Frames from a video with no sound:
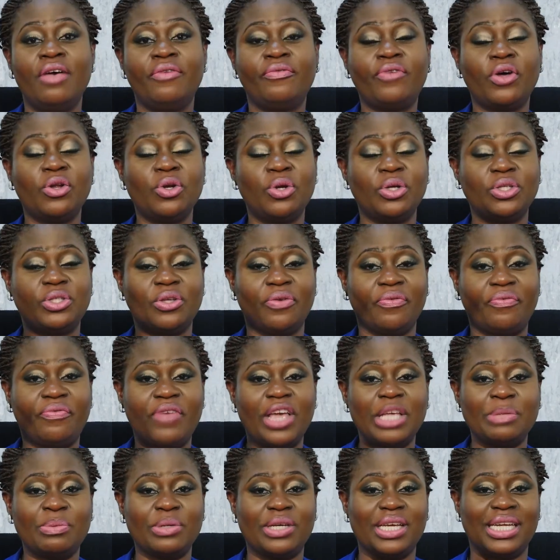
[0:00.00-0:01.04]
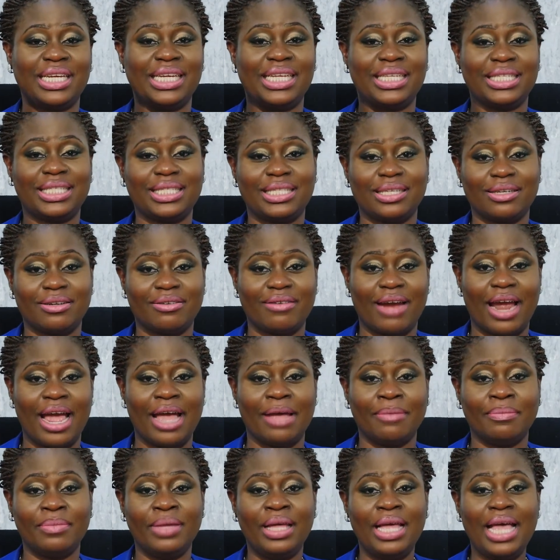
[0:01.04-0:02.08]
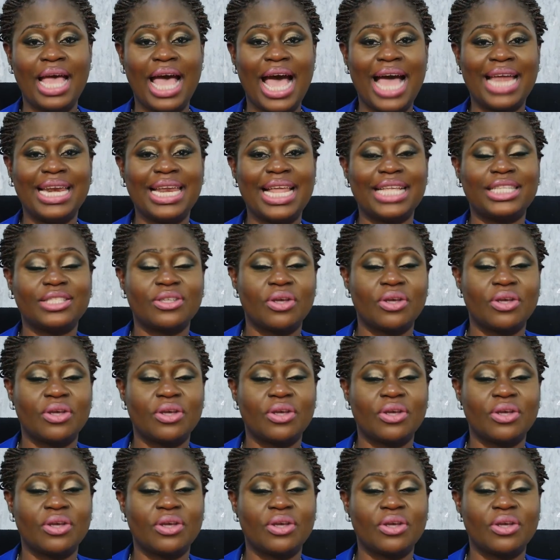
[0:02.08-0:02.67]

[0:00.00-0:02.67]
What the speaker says: follow us on Facebook and Instagram, and let's